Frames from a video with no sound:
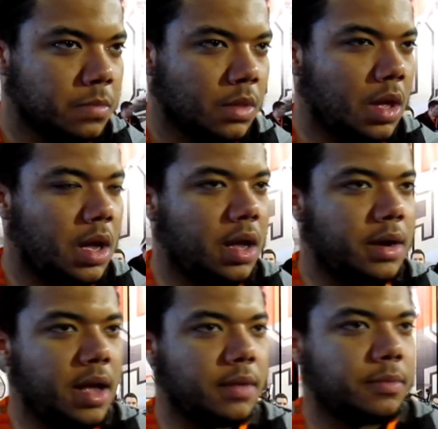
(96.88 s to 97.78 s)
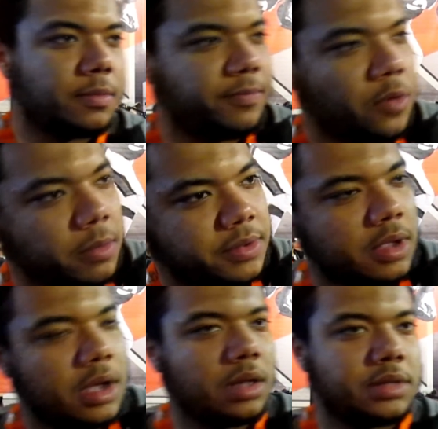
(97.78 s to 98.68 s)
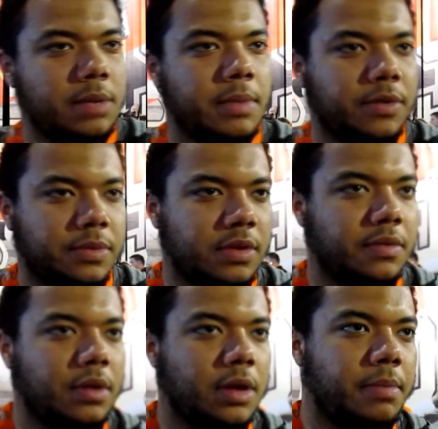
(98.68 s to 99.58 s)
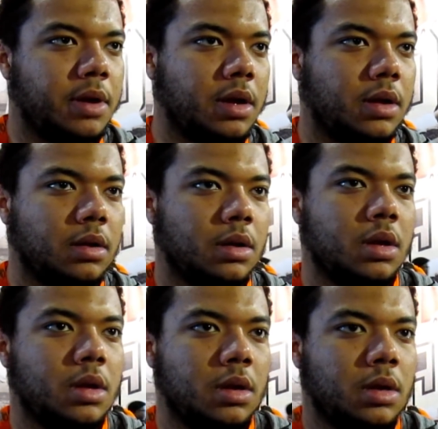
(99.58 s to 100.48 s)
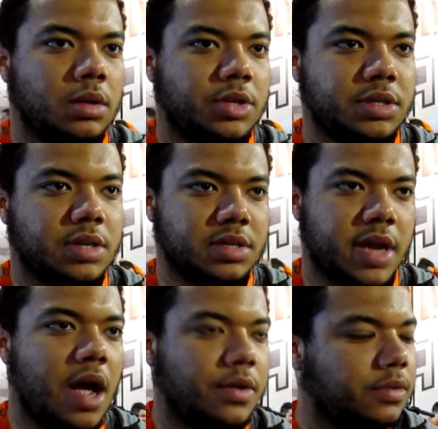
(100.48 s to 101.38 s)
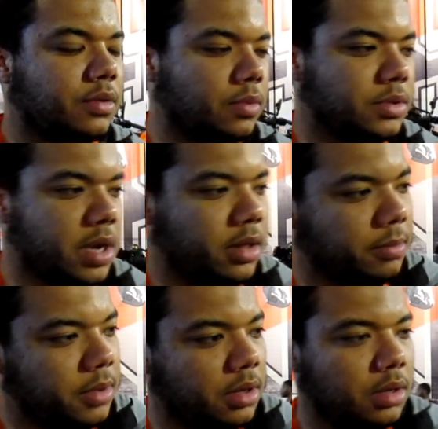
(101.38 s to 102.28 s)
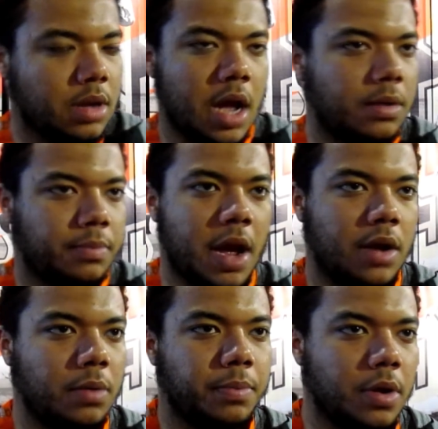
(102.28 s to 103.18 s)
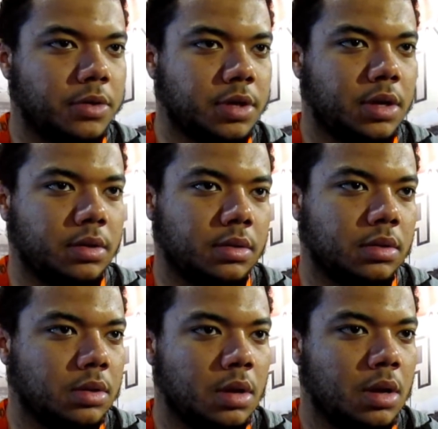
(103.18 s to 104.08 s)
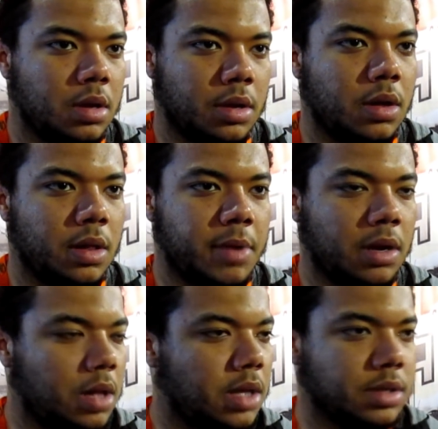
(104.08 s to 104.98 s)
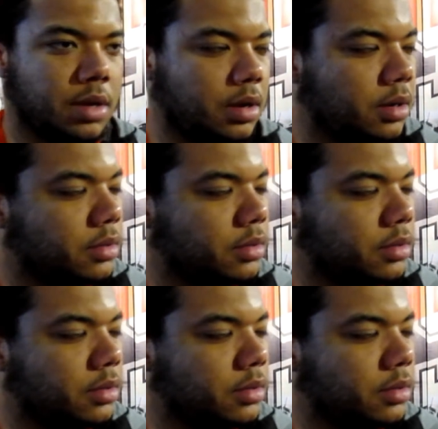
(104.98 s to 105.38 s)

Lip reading: Not former teammates specifically, but just the scouts were telling me how to approach it, and that meant a lot to hear.